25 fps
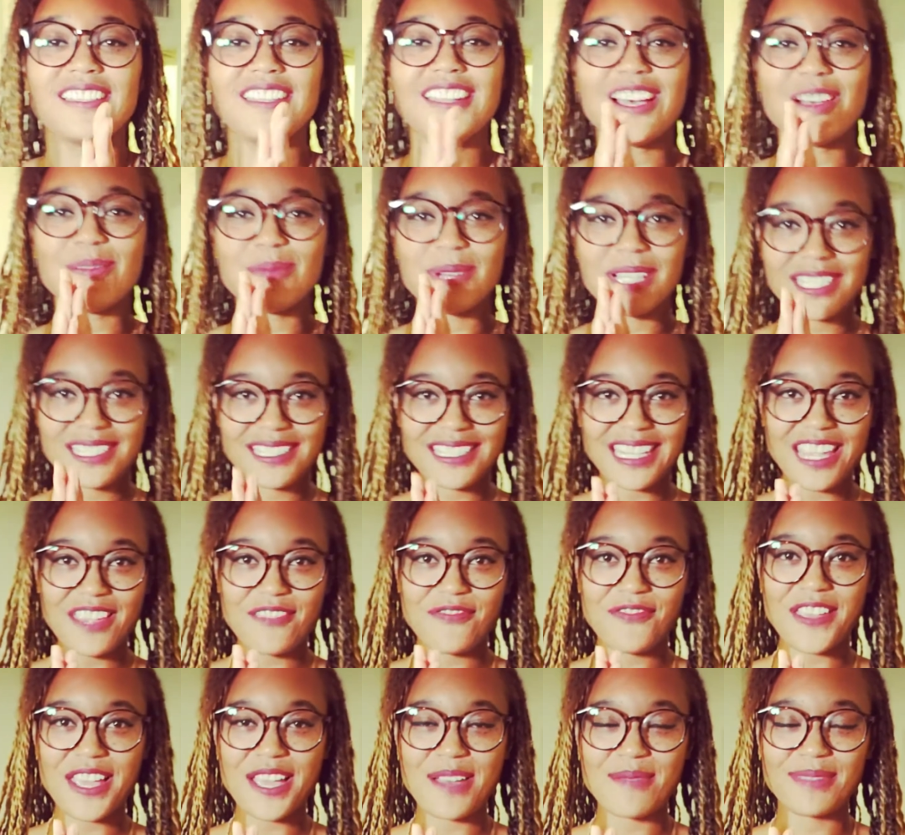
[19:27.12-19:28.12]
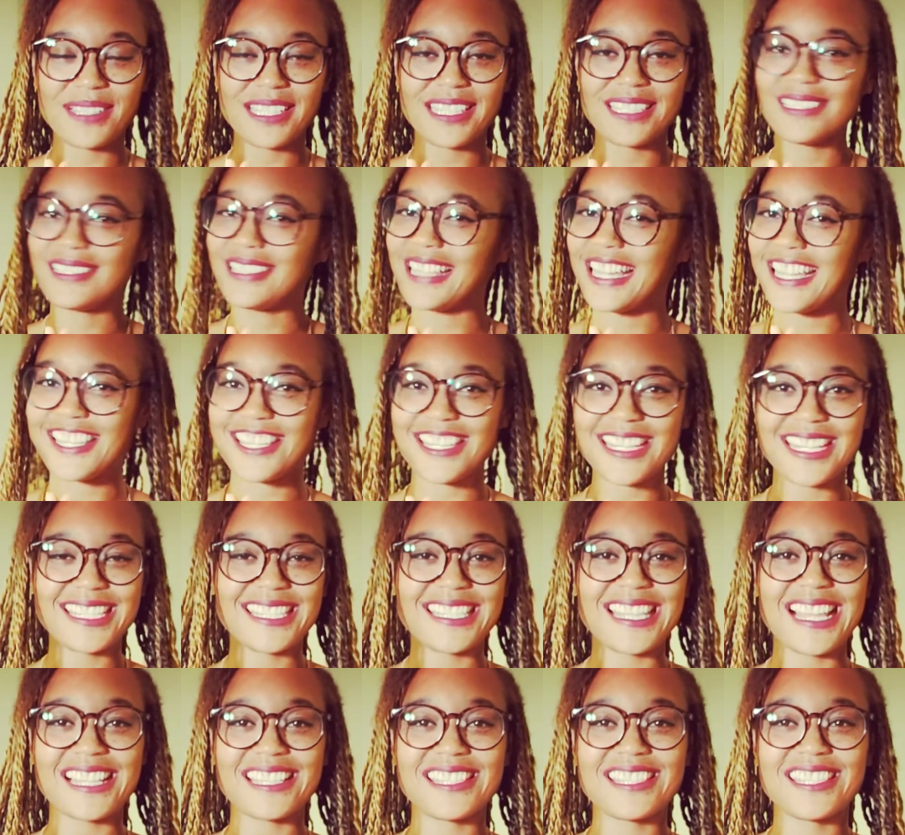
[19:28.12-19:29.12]
Namaste, family.
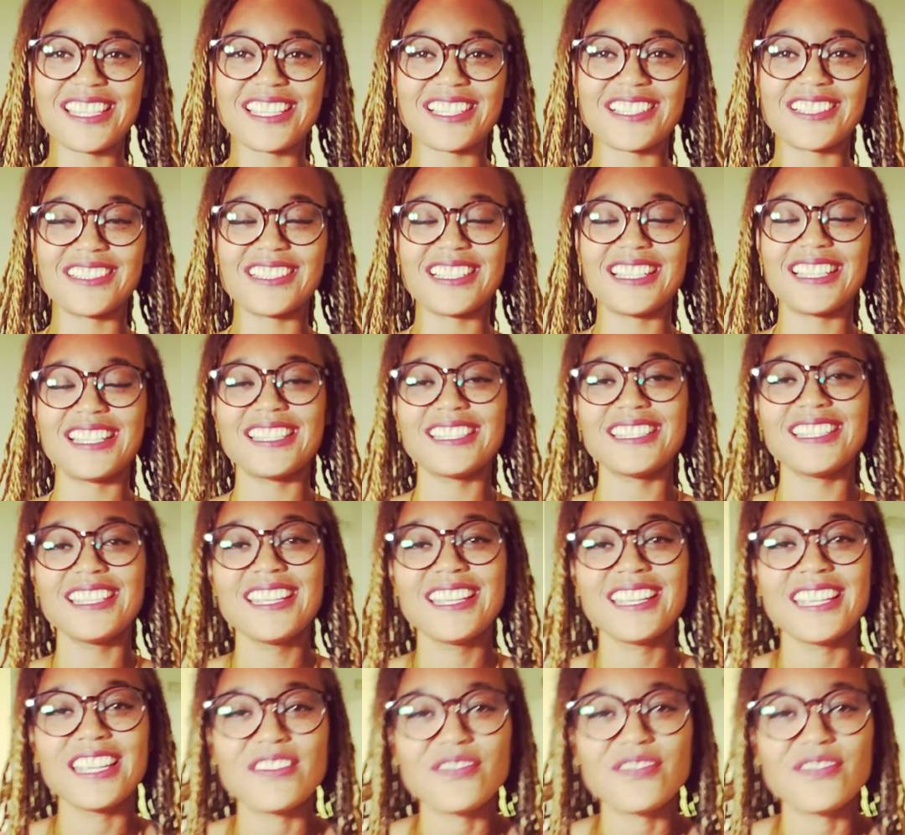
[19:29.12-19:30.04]
Digest that sucker in.